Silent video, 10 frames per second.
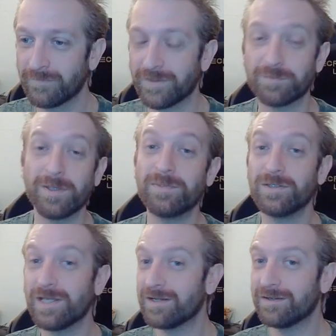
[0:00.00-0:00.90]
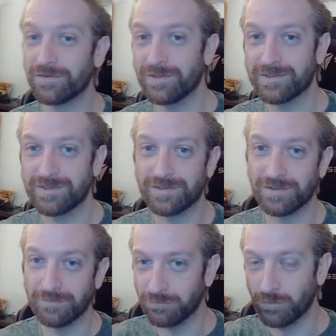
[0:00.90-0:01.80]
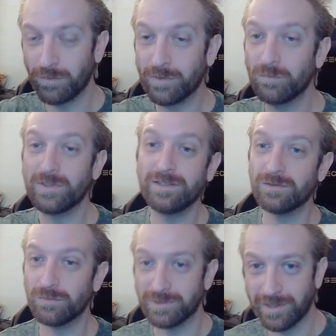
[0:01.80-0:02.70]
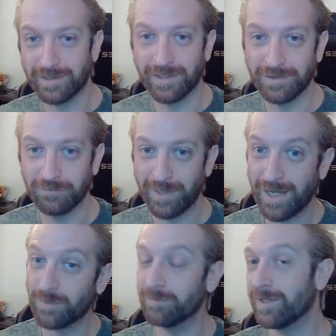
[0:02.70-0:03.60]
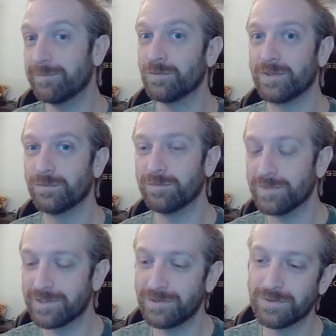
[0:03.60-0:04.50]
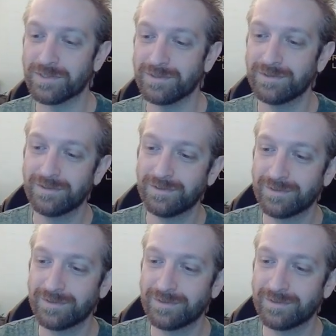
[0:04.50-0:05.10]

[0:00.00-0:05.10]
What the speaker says: This may be yet another instance of what would we do with that kind of power? Maybe we would misuse it.